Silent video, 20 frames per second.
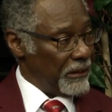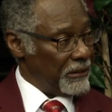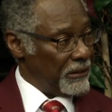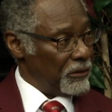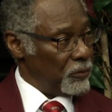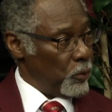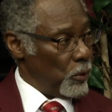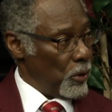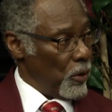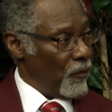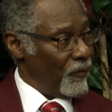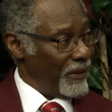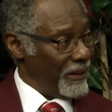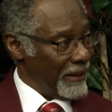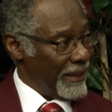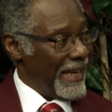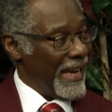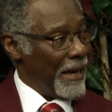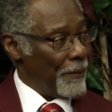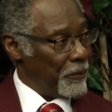just went over in
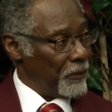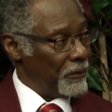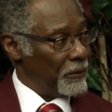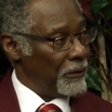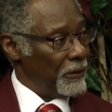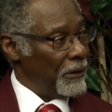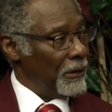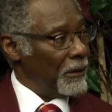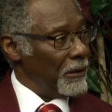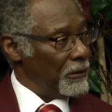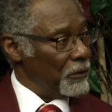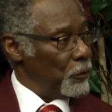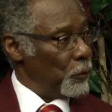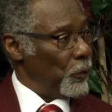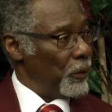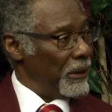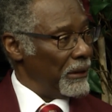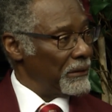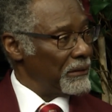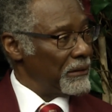Kappa
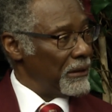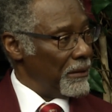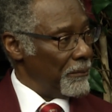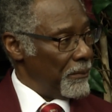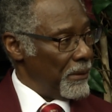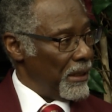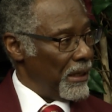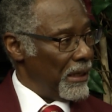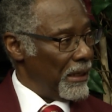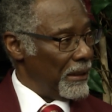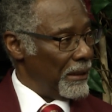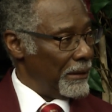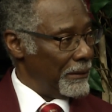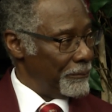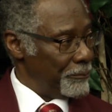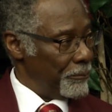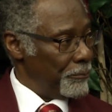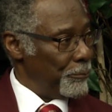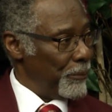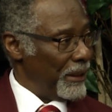doing some
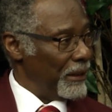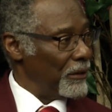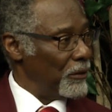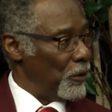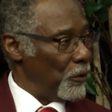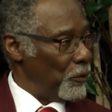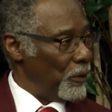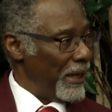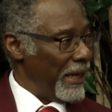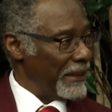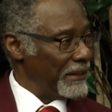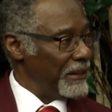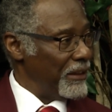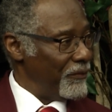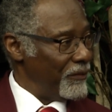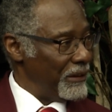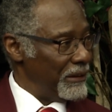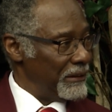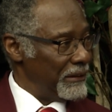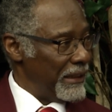bingo
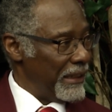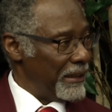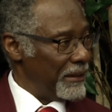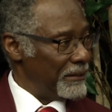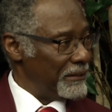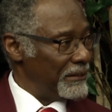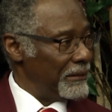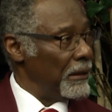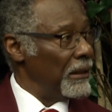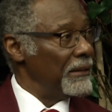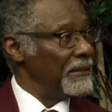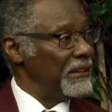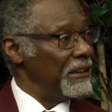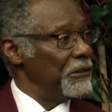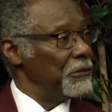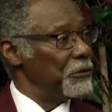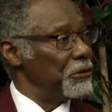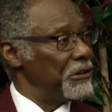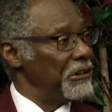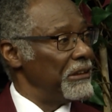activities at a
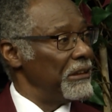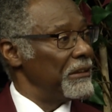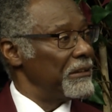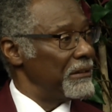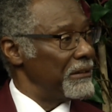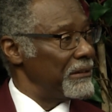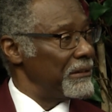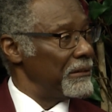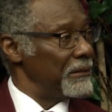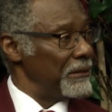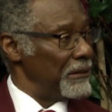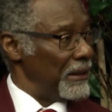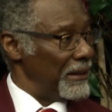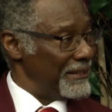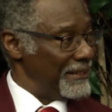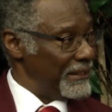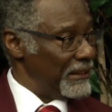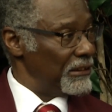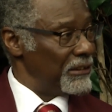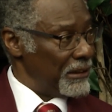senior citizens
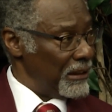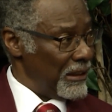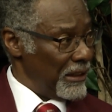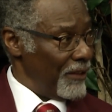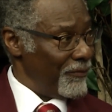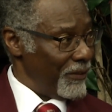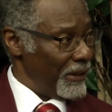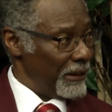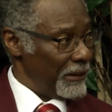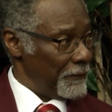assistant living.